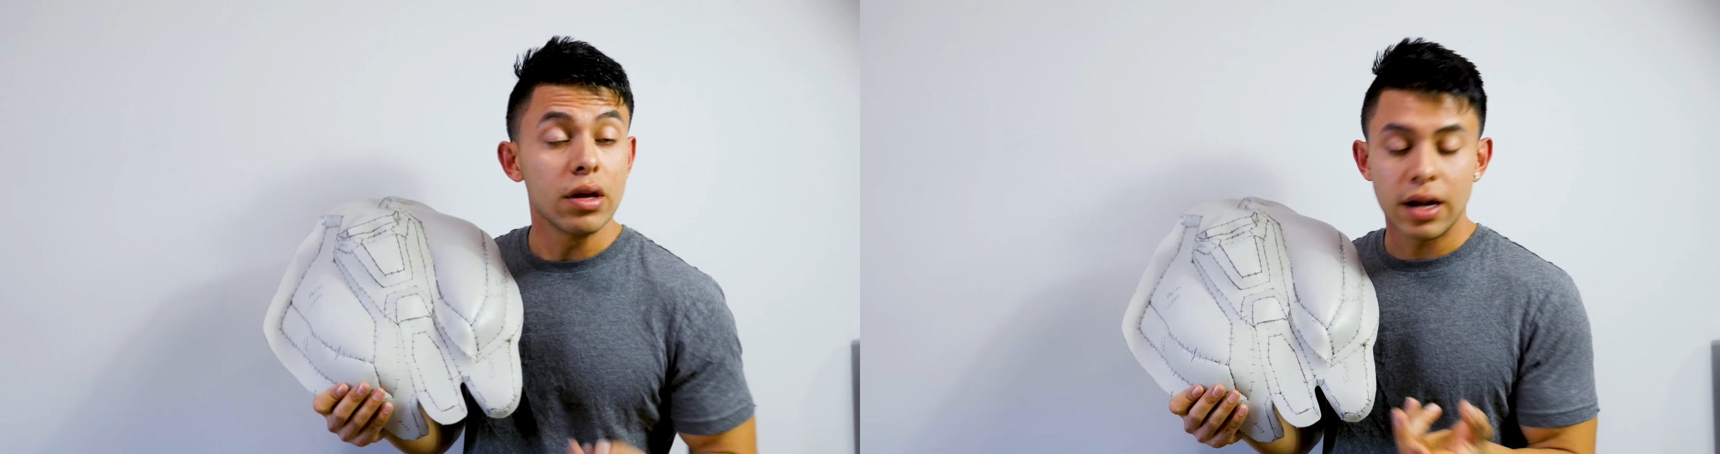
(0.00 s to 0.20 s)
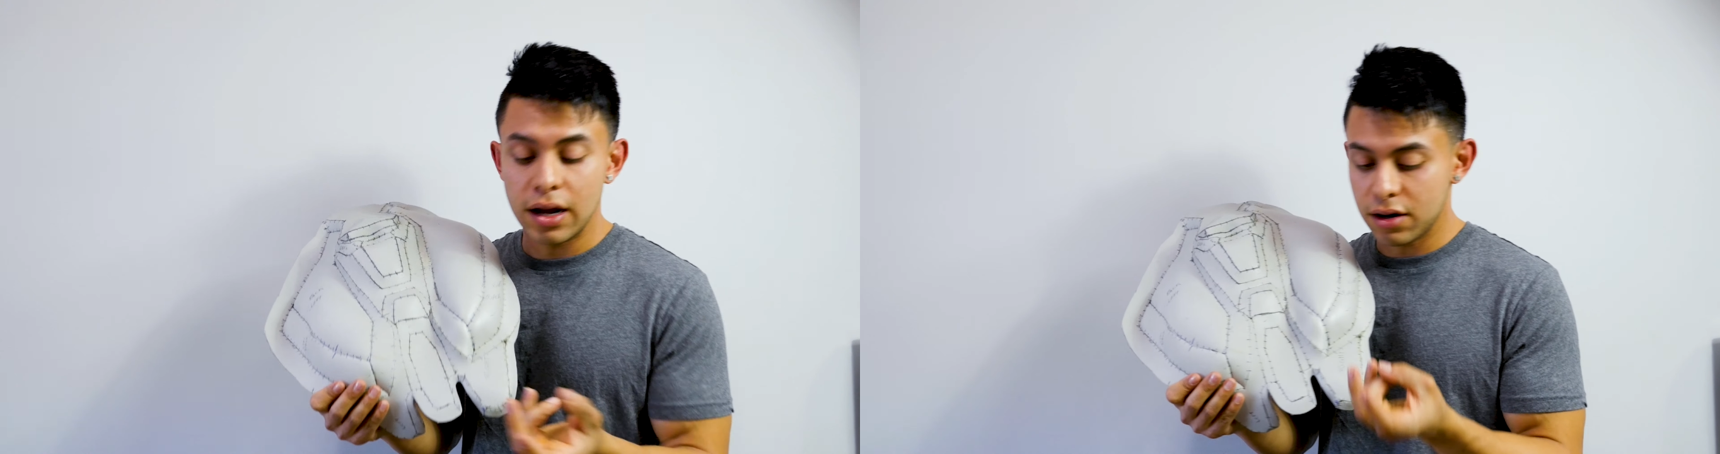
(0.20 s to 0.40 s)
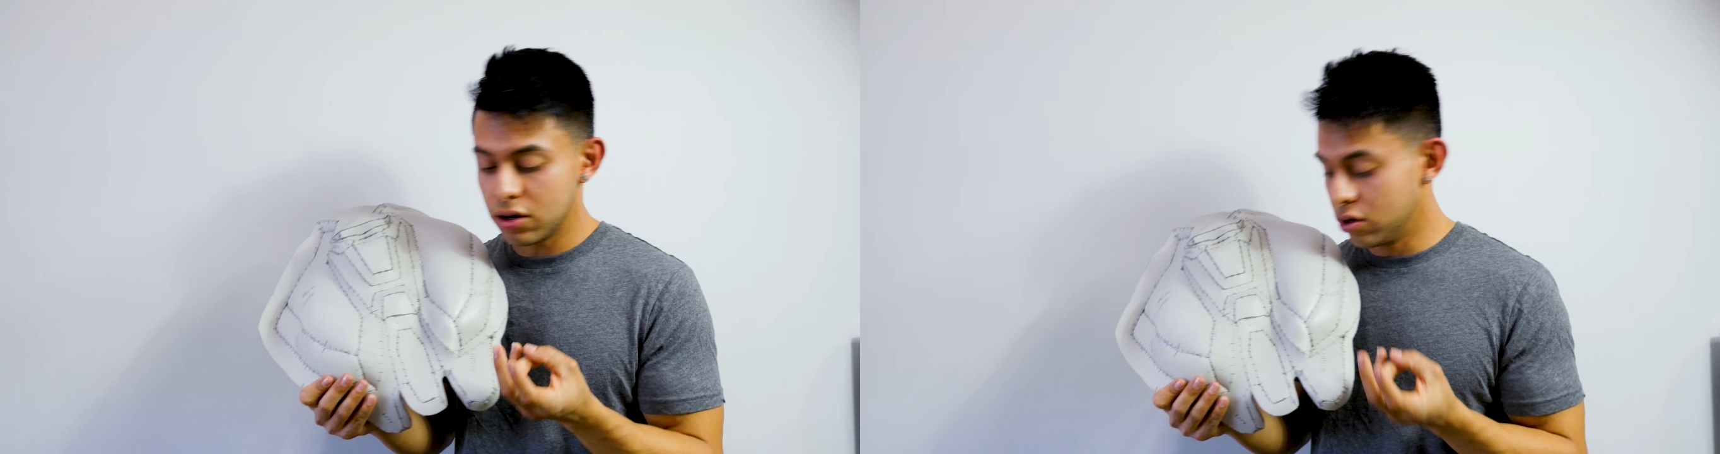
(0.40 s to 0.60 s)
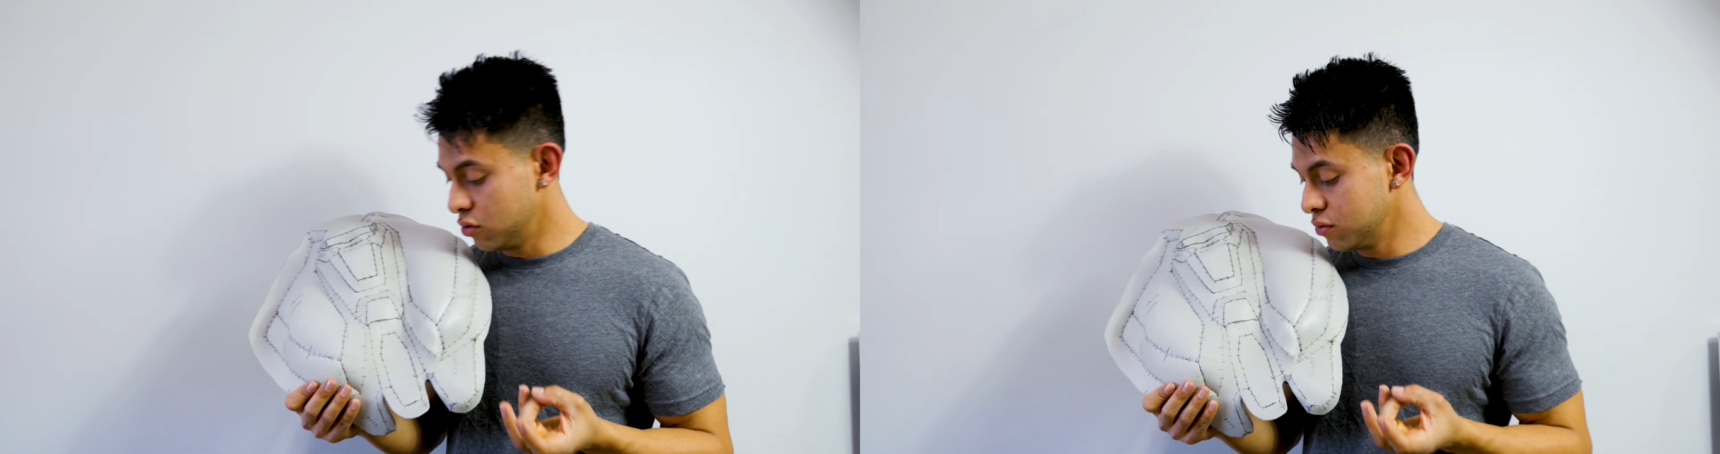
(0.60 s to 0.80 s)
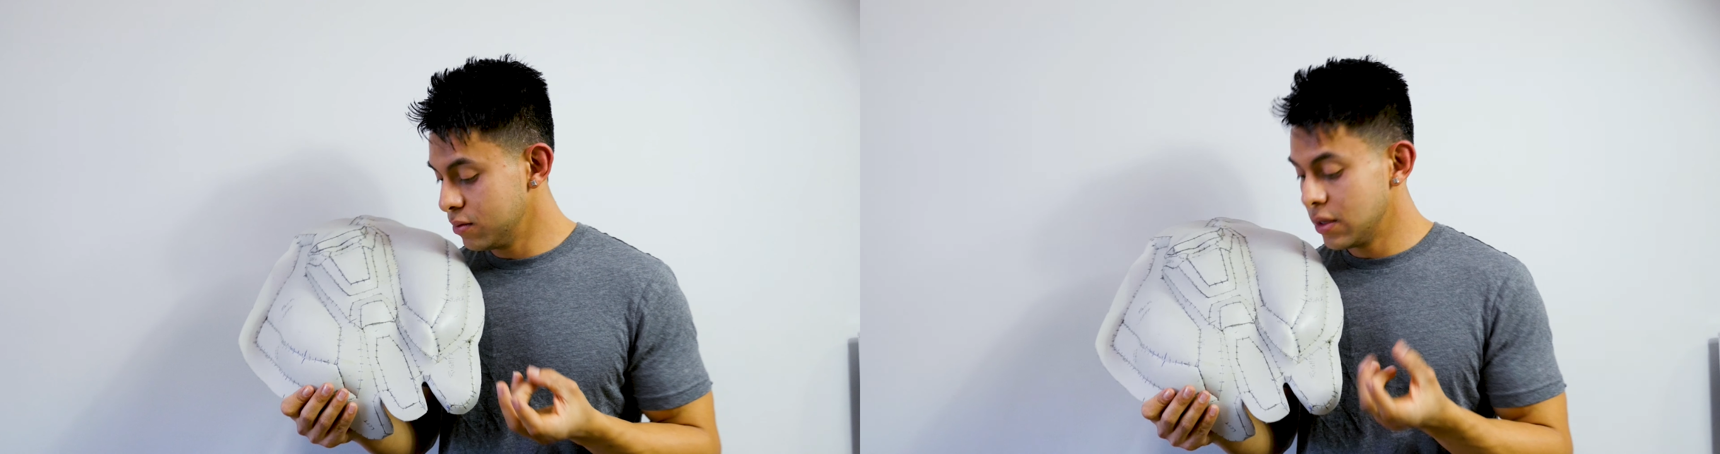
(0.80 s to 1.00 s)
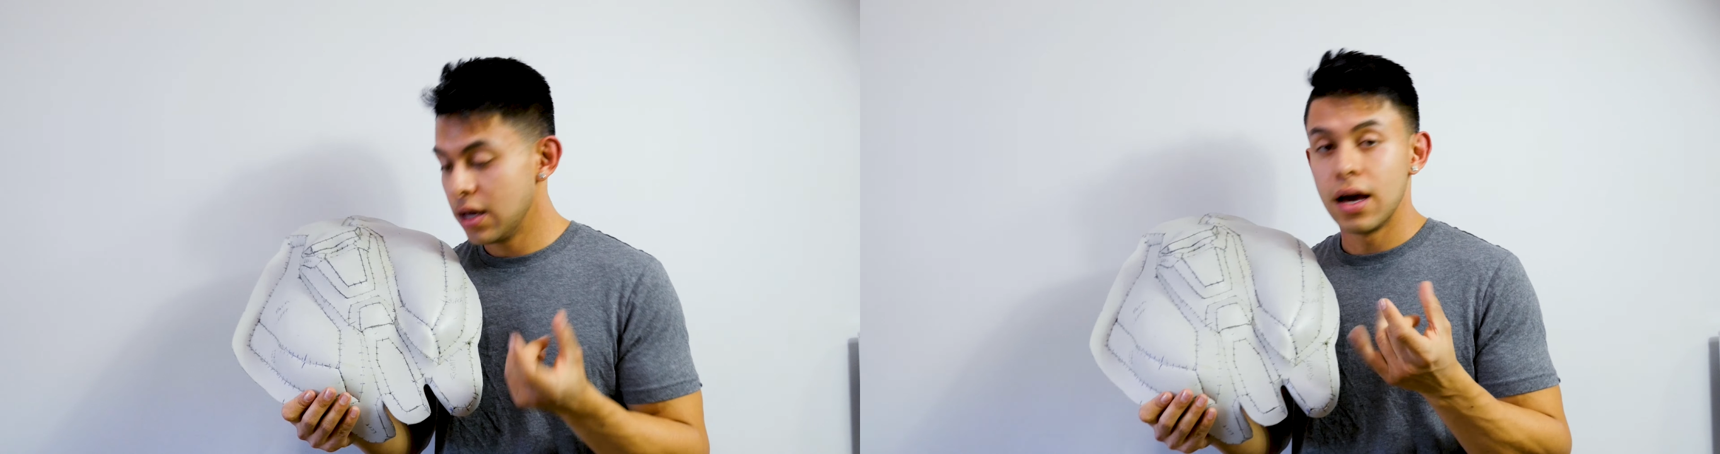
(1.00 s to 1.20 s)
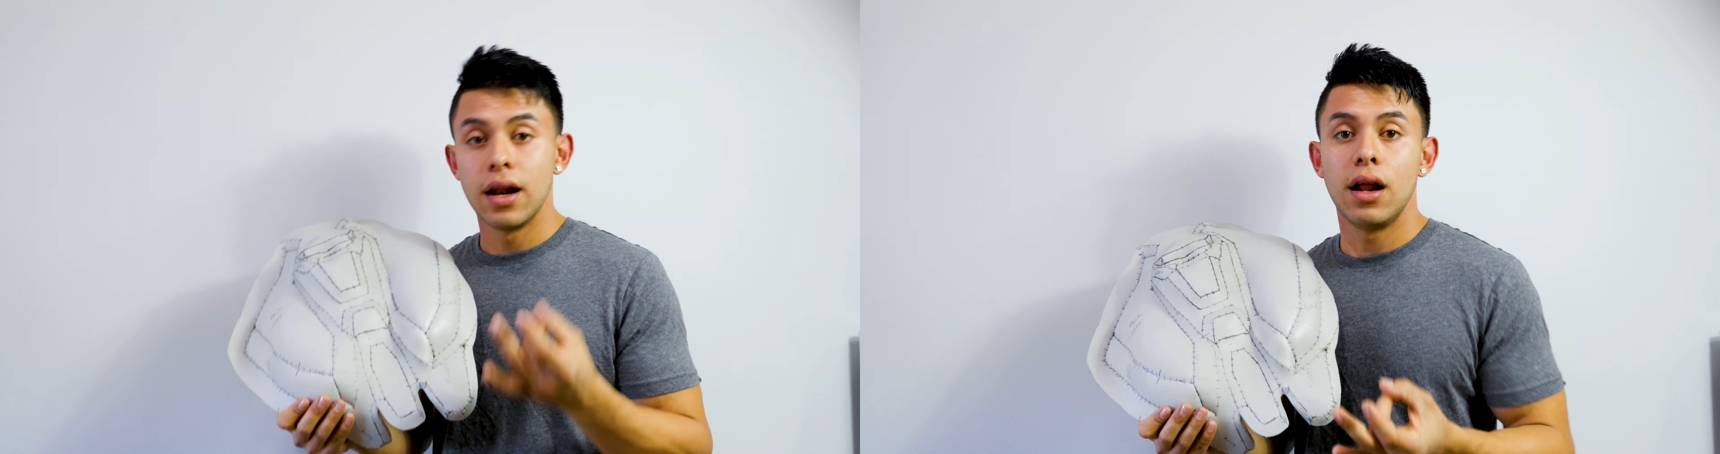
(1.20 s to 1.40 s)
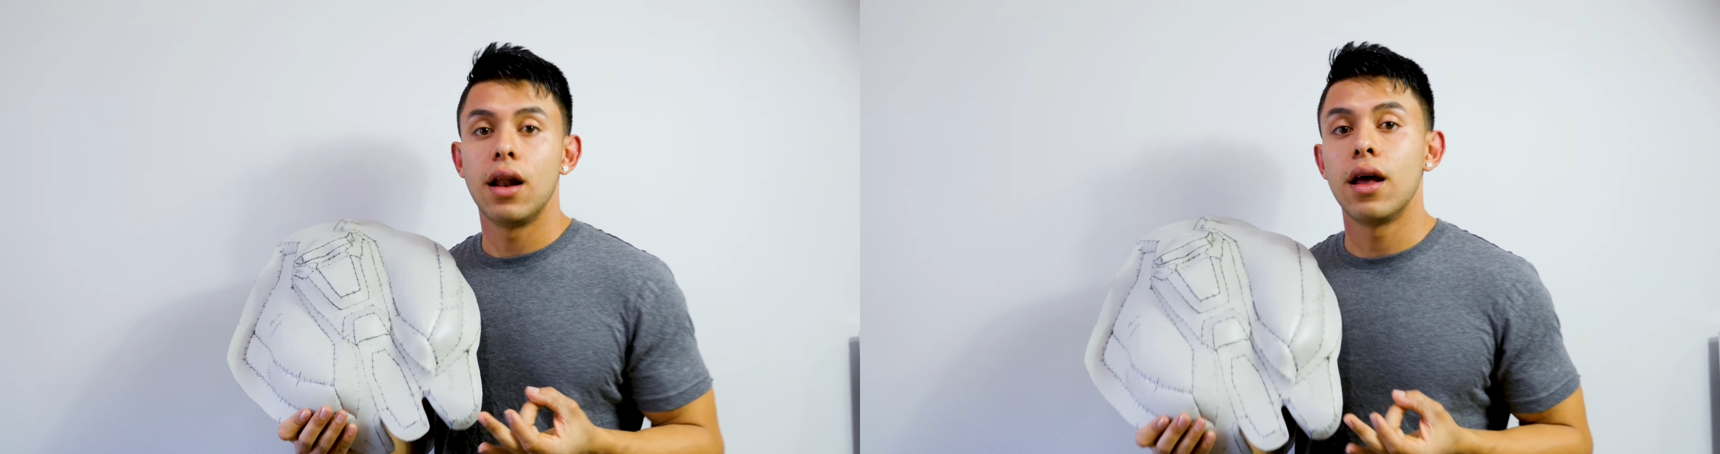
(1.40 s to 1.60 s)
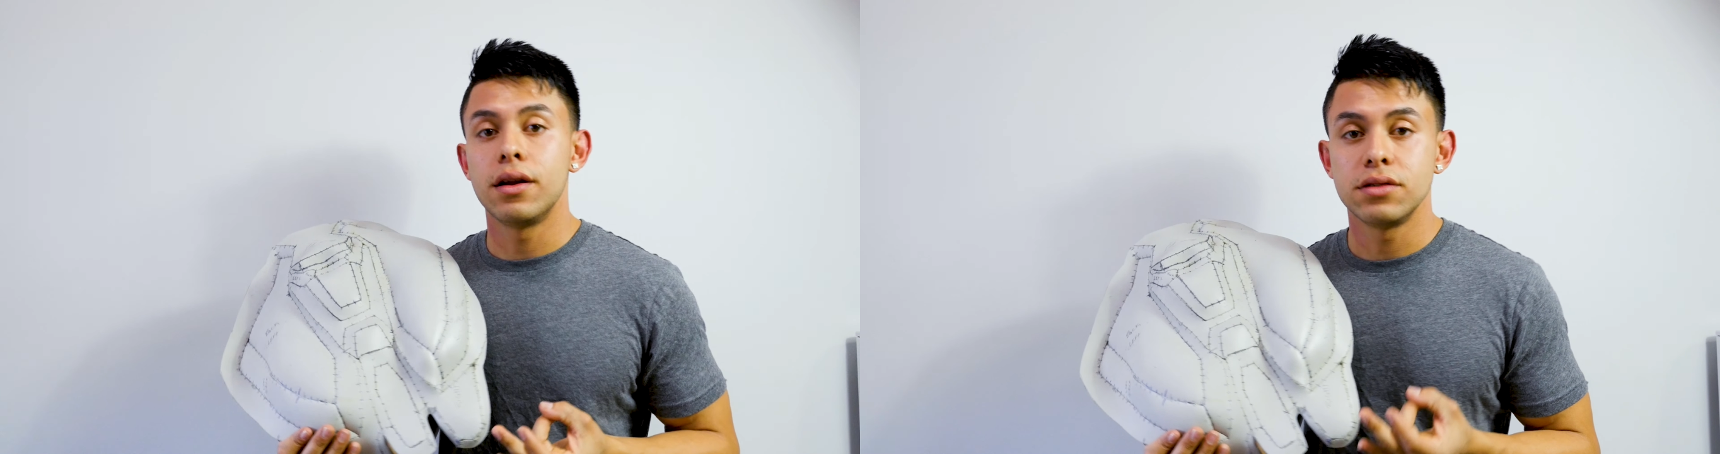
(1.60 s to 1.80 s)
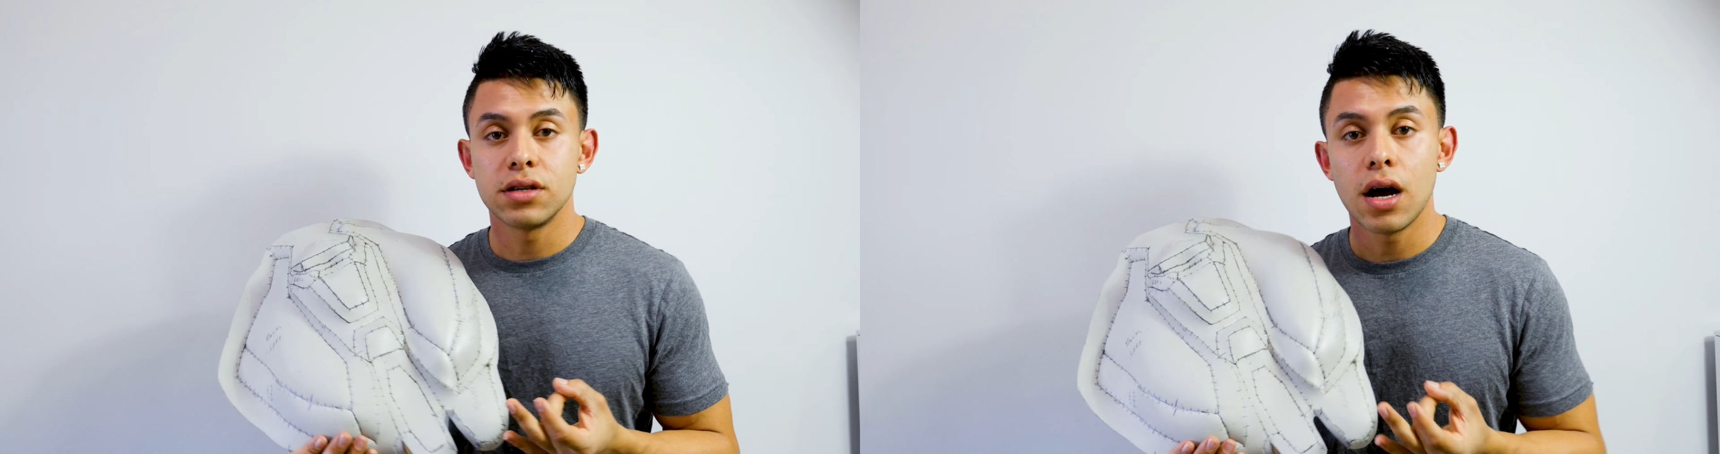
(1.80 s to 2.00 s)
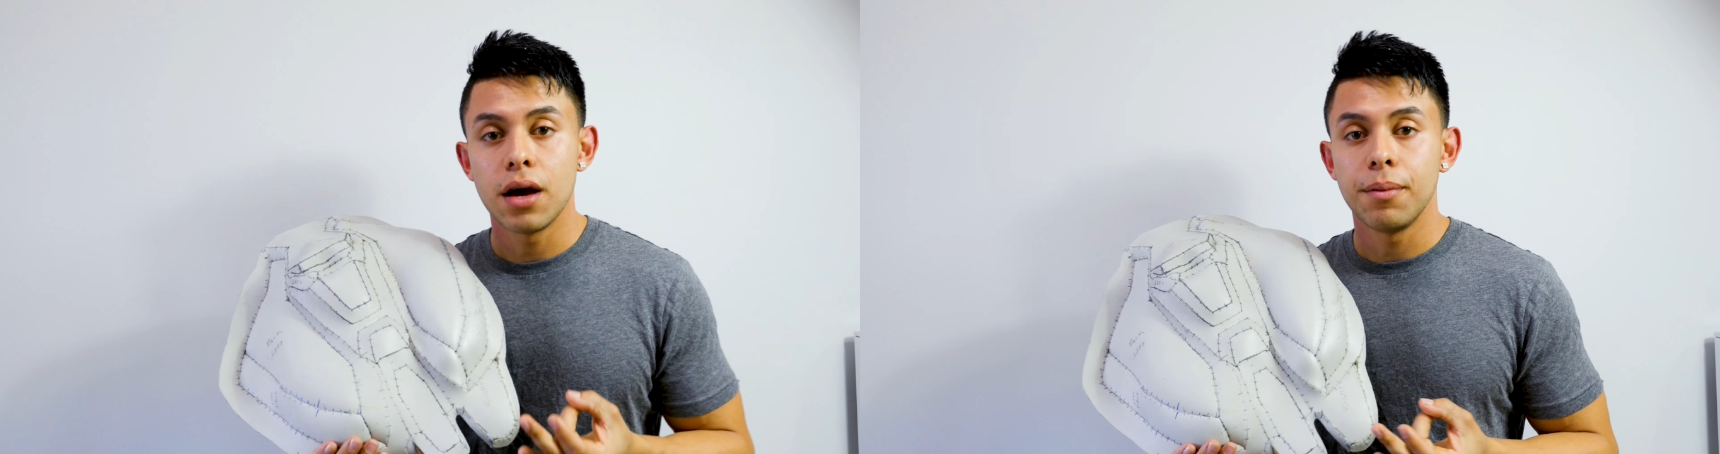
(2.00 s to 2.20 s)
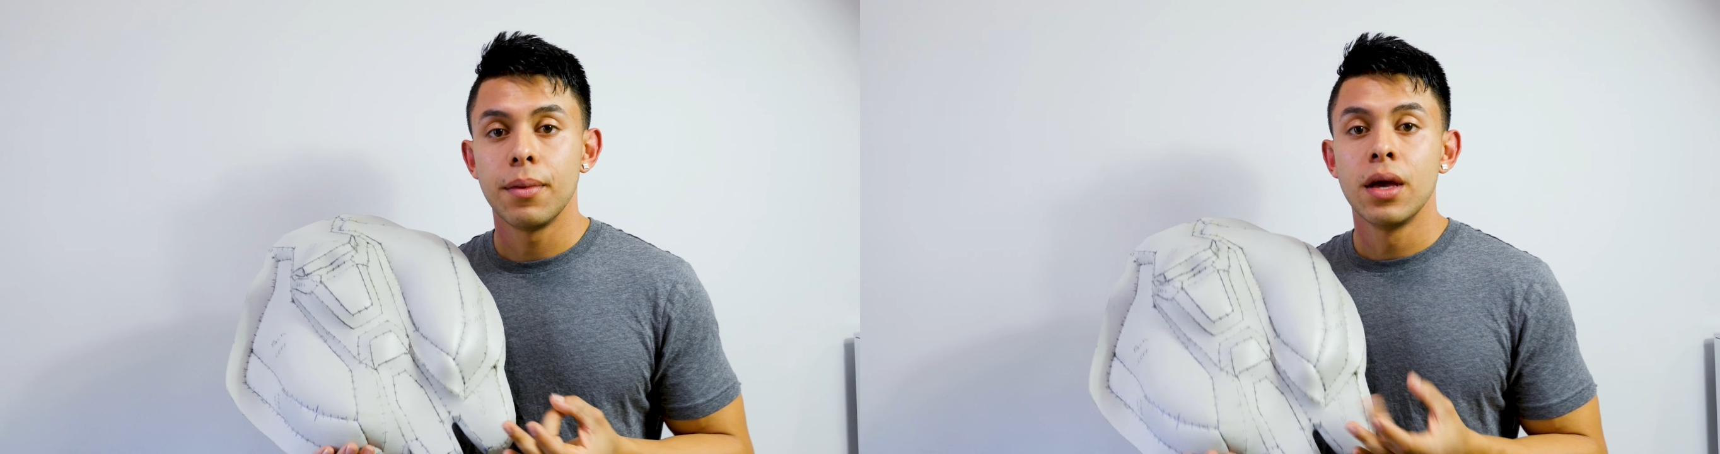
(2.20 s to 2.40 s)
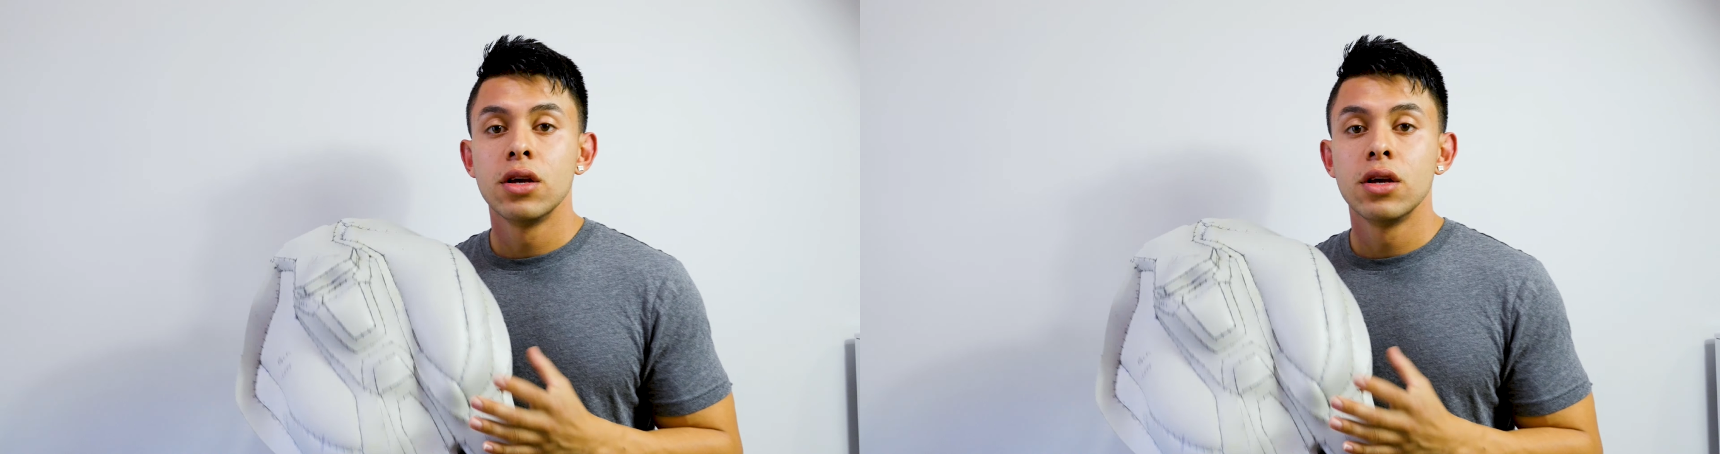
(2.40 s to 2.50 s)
a lot of glue, and a lot of time.